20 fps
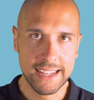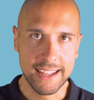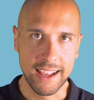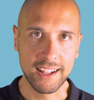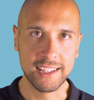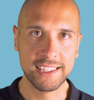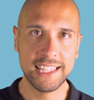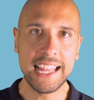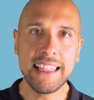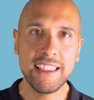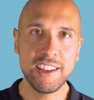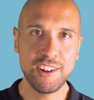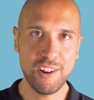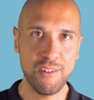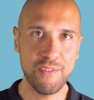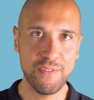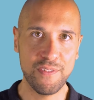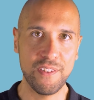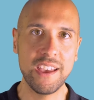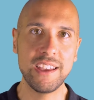A clearly
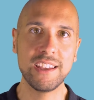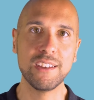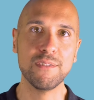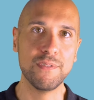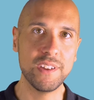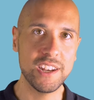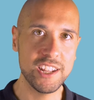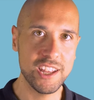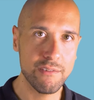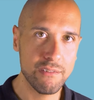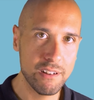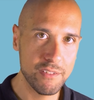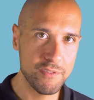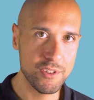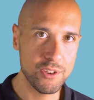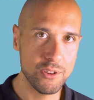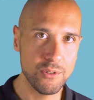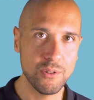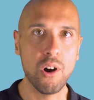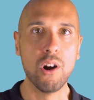not fake video
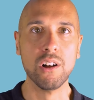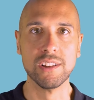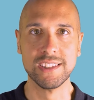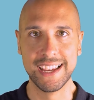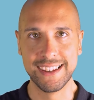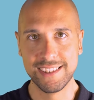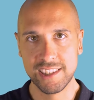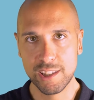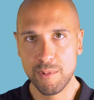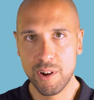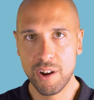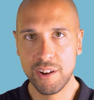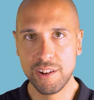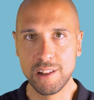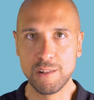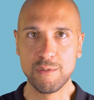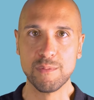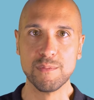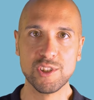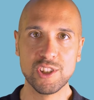review or
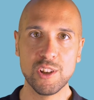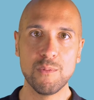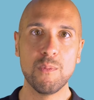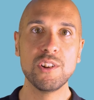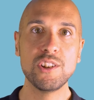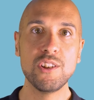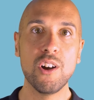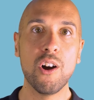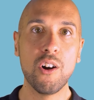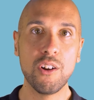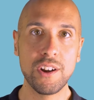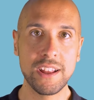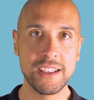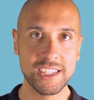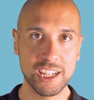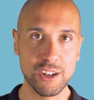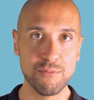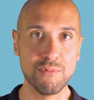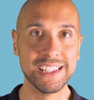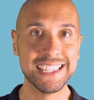testimonial from someone your audience
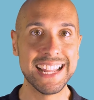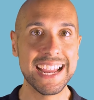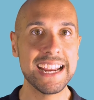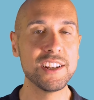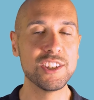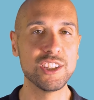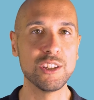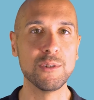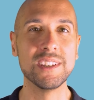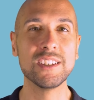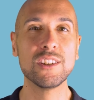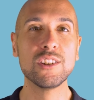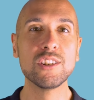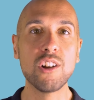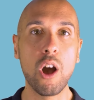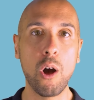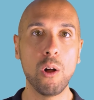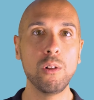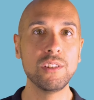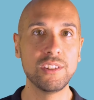can relate to is
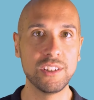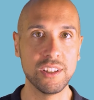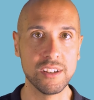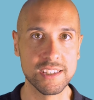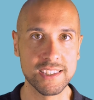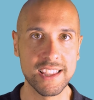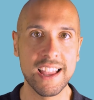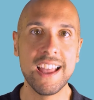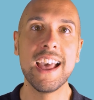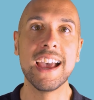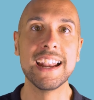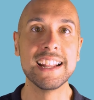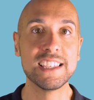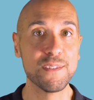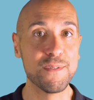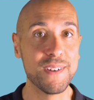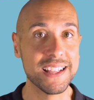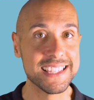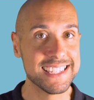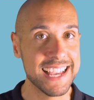gold dust, and it's a
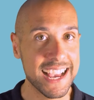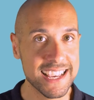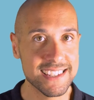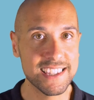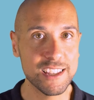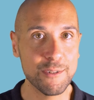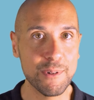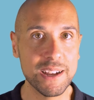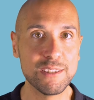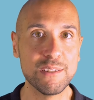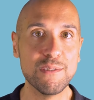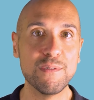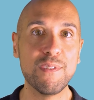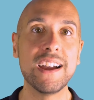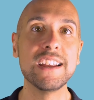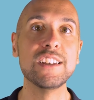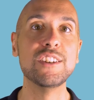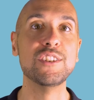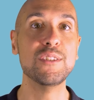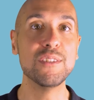fantastic way to
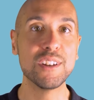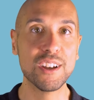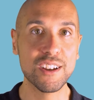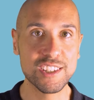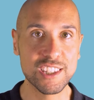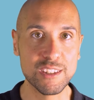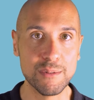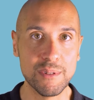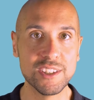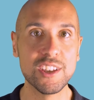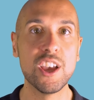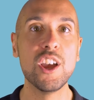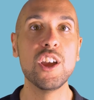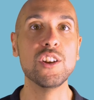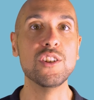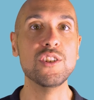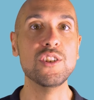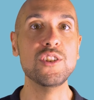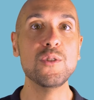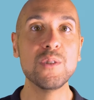invite new customers,
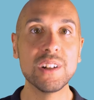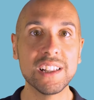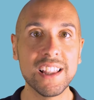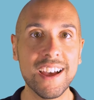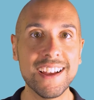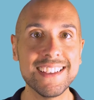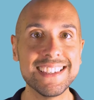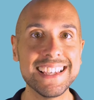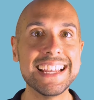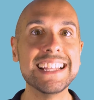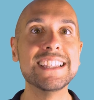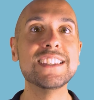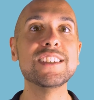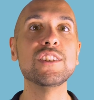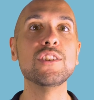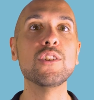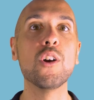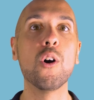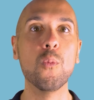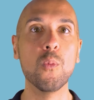new clients into
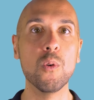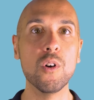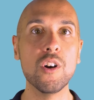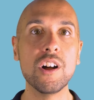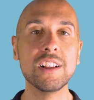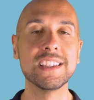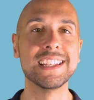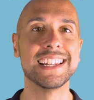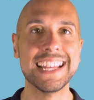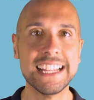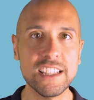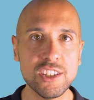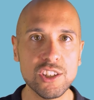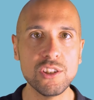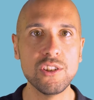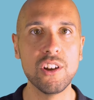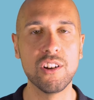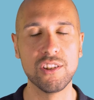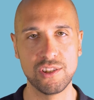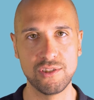your world and into
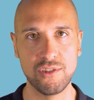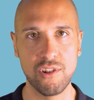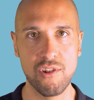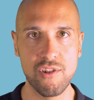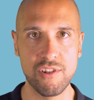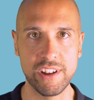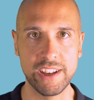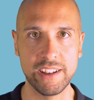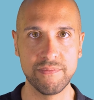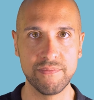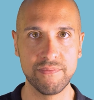your story.